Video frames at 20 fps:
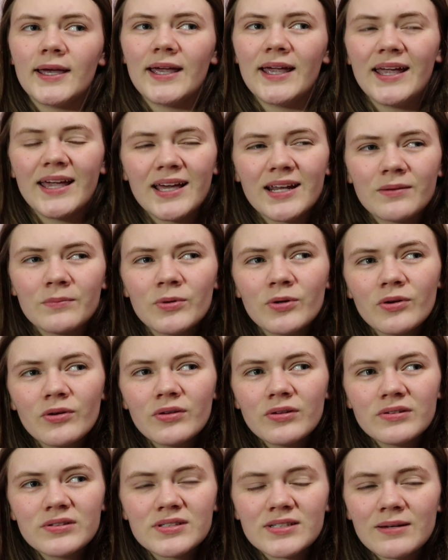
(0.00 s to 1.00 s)

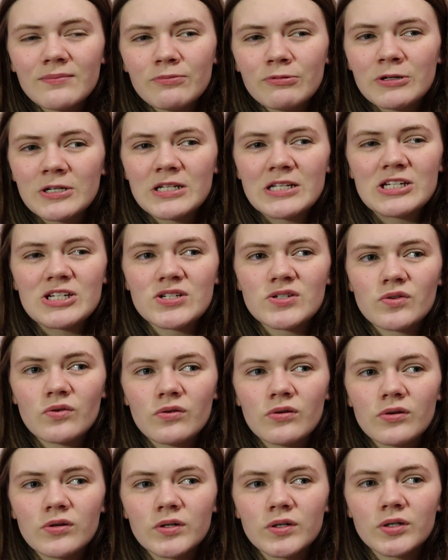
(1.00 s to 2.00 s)
animals, I'm pretty
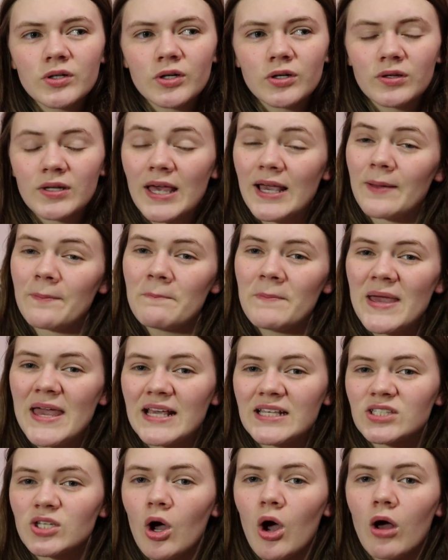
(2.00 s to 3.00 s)
sure, or like
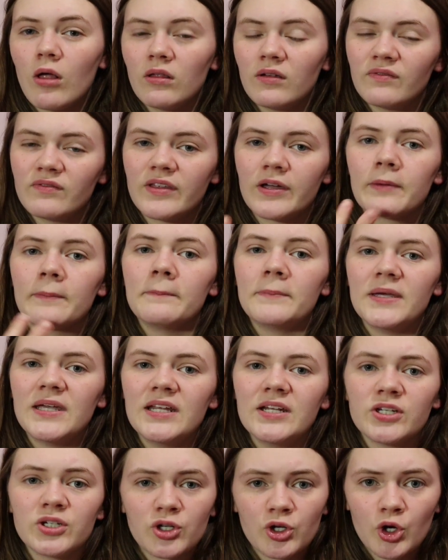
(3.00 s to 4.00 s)
makes all of their
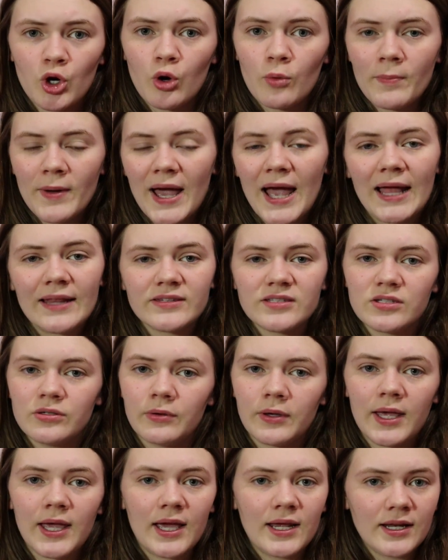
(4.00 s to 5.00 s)
meat go bad so you
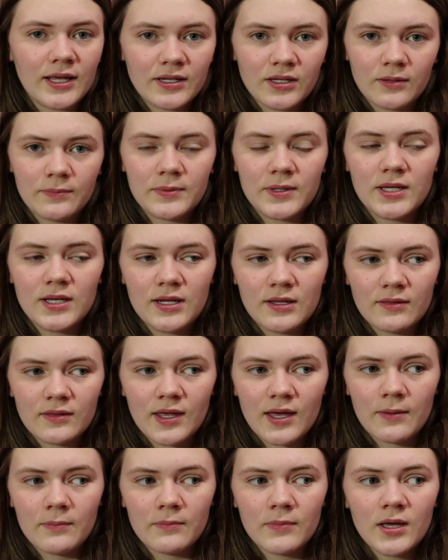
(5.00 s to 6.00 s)
can't end up eating
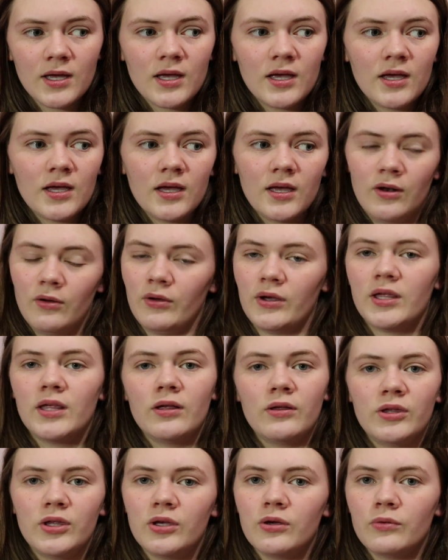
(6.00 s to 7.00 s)
them. It'll
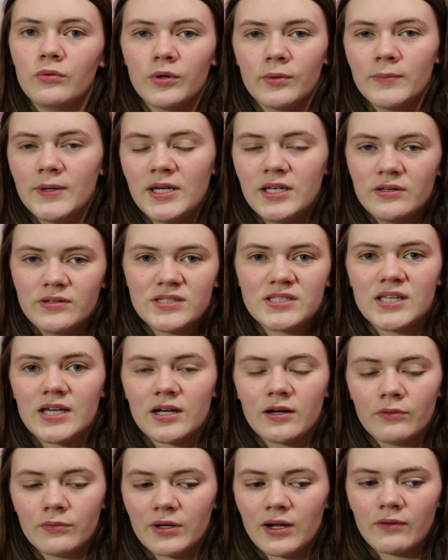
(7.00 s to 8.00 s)
kill you or make you
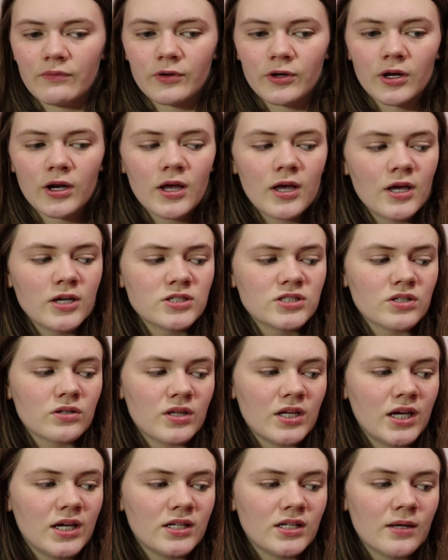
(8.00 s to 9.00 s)
sick or whatever. So
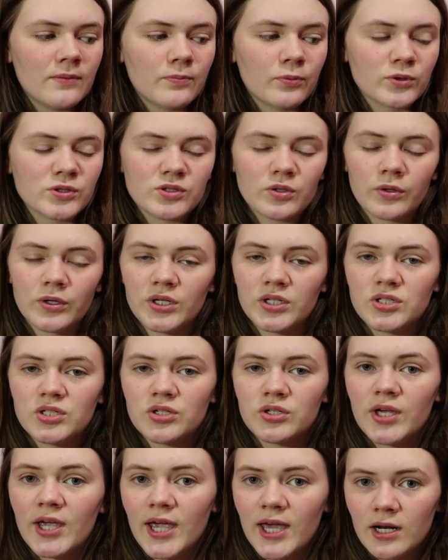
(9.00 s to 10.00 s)
they end up resorting
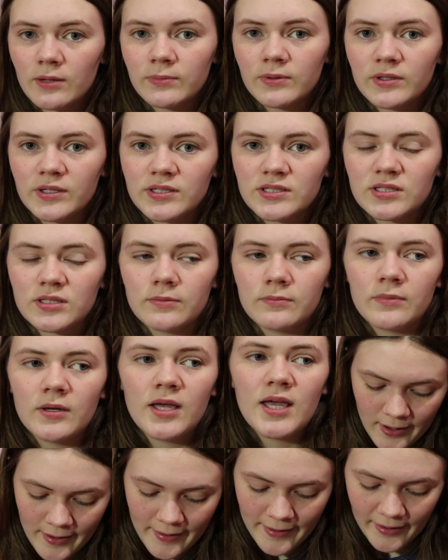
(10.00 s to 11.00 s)
to cannibalism.
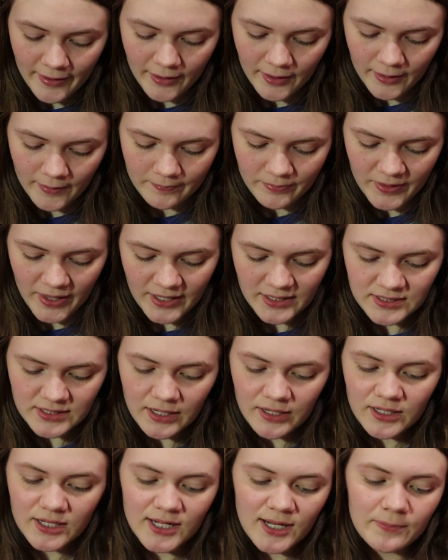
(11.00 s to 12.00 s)
Next,
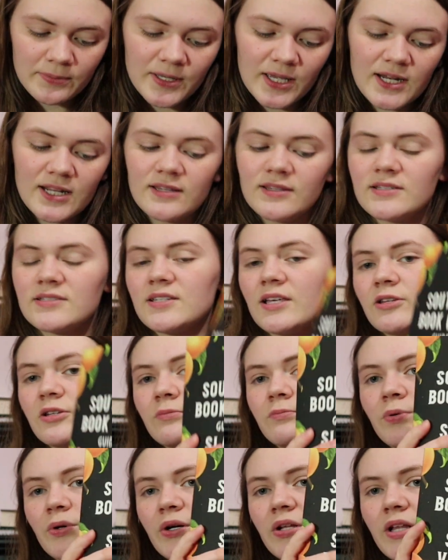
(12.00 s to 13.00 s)
I ended up getting the
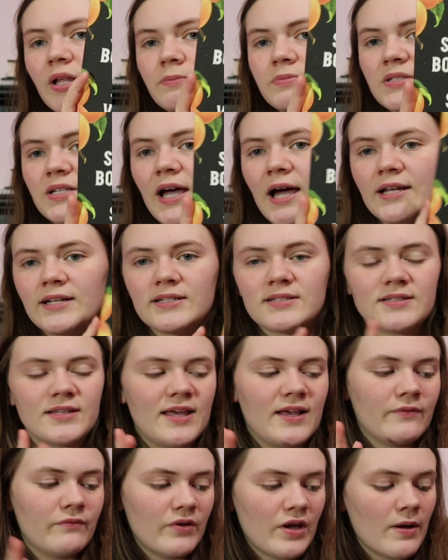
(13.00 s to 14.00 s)
Southern Book Club's Guide to
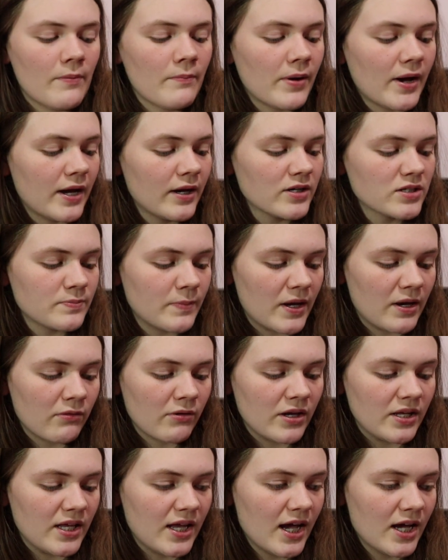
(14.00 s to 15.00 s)
Slaying Vampires by
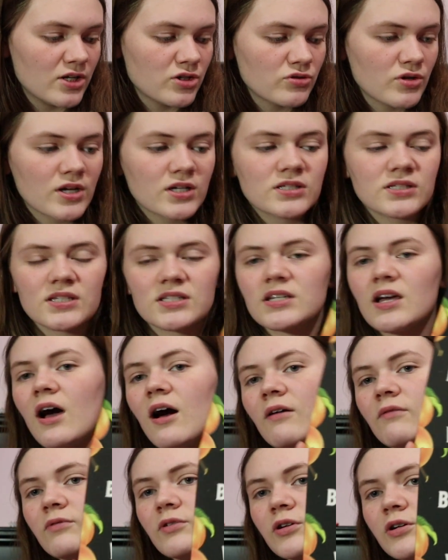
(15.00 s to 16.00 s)
Grady Hendrix. This
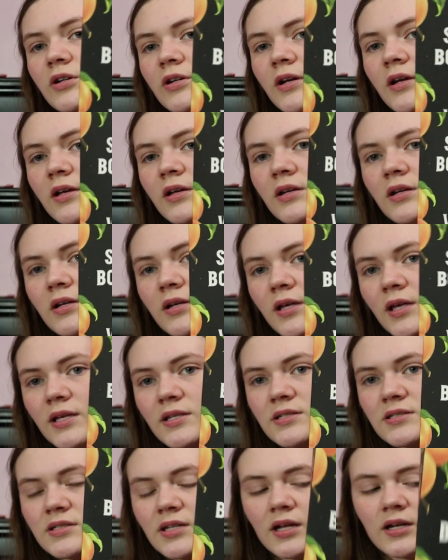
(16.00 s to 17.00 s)
cover
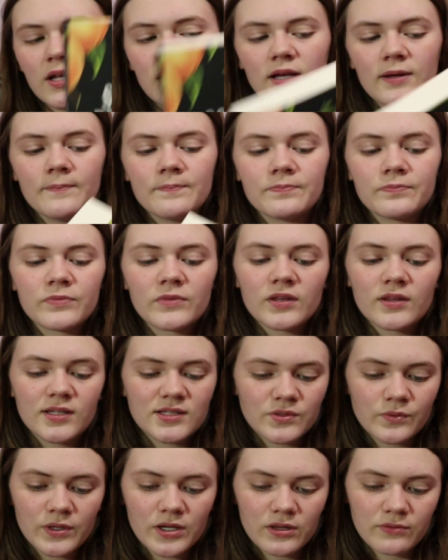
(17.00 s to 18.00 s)
is stunning.
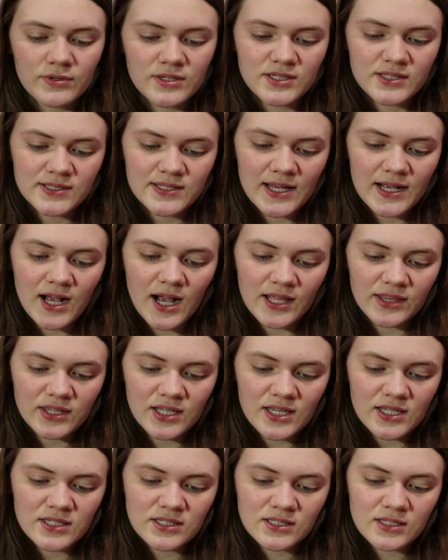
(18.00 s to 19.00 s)
That's one of the reasons I got
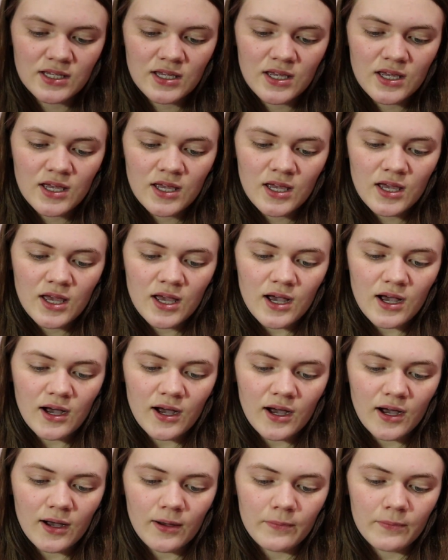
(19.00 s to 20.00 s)
this.
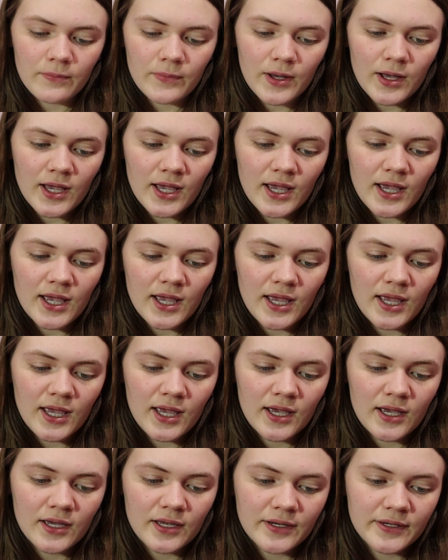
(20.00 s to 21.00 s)

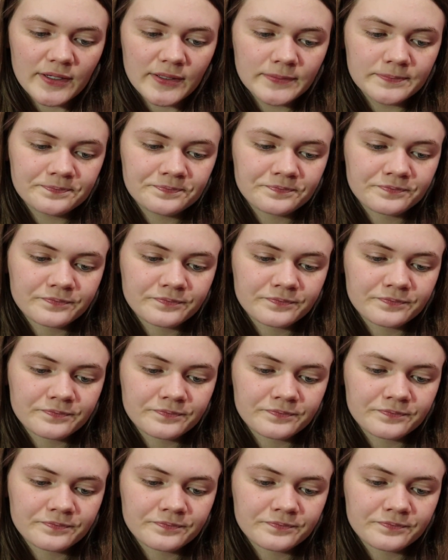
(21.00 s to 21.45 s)
And